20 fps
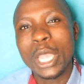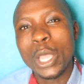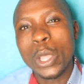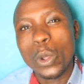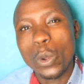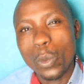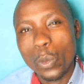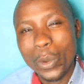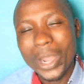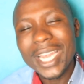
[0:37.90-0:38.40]

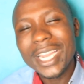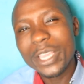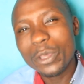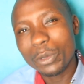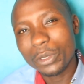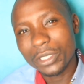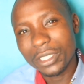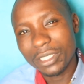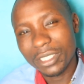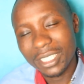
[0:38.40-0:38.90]
When he
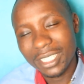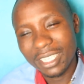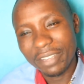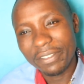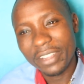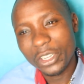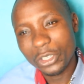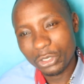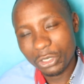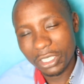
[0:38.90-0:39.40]
was
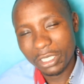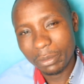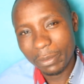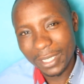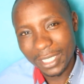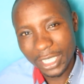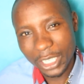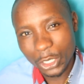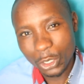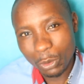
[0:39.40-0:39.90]
receiving
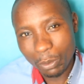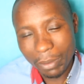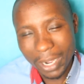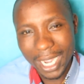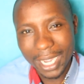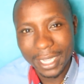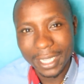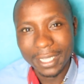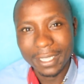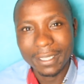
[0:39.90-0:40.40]
treatment in
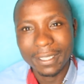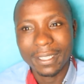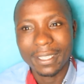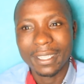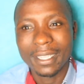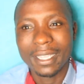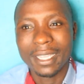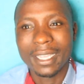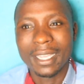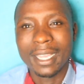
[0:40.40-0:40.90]
Dubai,
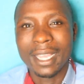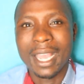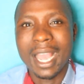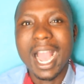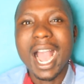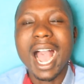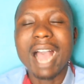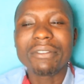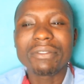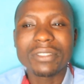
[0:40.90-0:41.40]

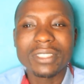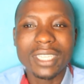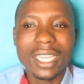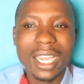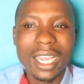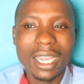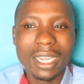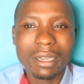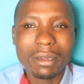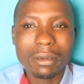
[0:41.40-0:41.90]

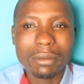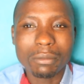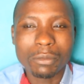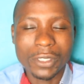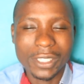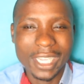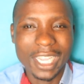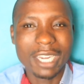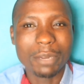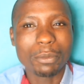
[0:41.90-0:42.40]
after
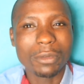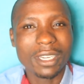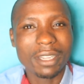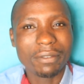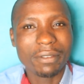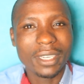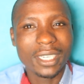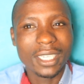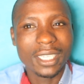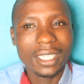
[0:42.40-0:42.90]
Musalia
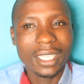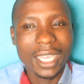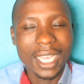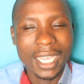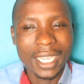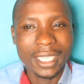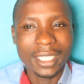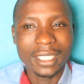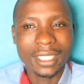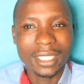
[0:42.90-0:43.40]
Mudavadi
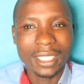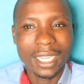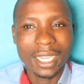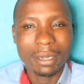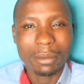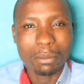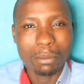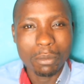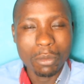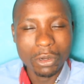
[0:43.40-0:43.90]
and
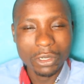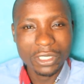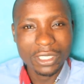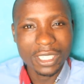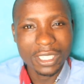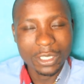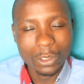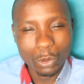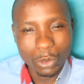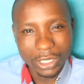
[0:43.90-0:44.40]

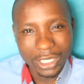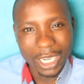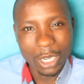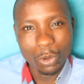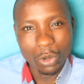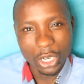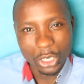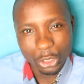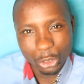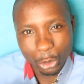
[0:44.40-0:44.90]
Moses
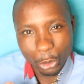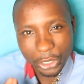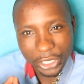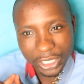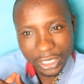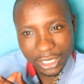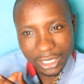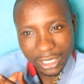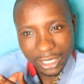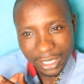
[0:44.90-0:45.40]
Wetangula
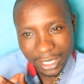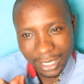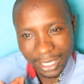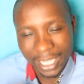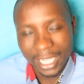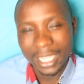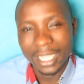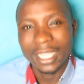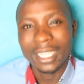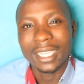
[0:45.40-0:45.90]
joined
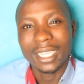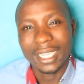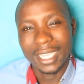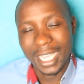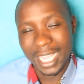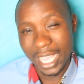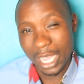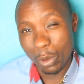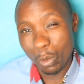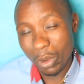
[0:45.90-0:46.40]
the
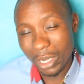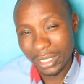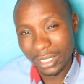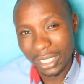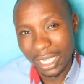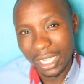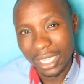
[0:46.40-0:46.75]
Kenya Kwanza,